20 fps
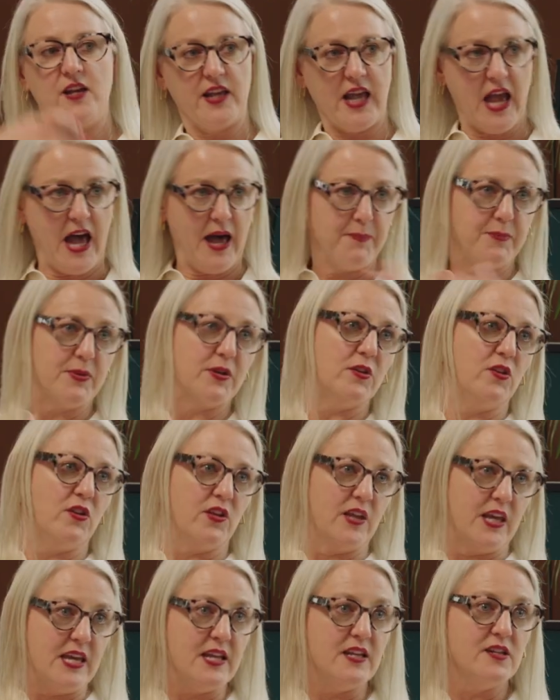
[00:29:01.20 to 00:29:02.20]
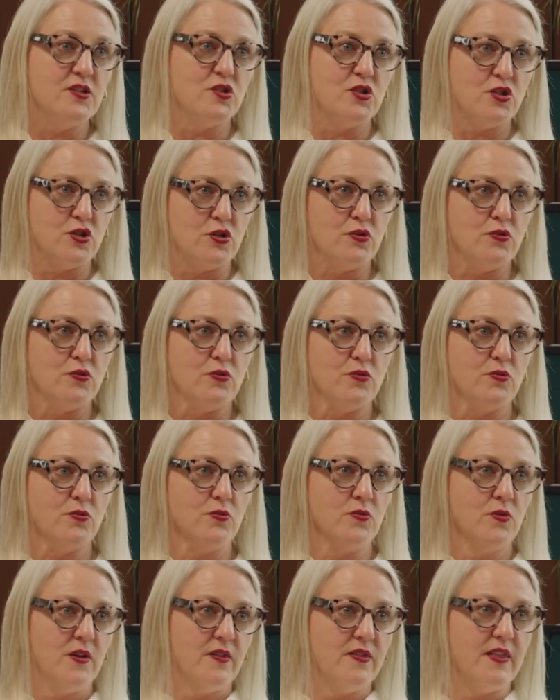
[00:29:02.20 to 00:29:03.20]
capital
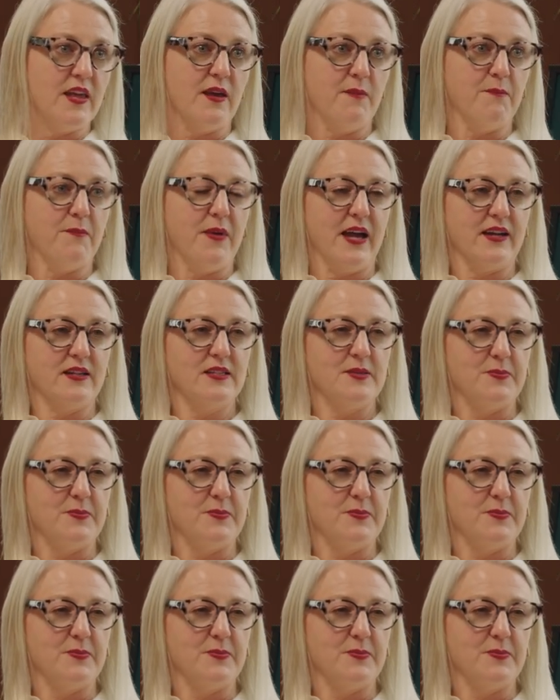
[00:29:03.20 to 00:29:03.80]
into the impact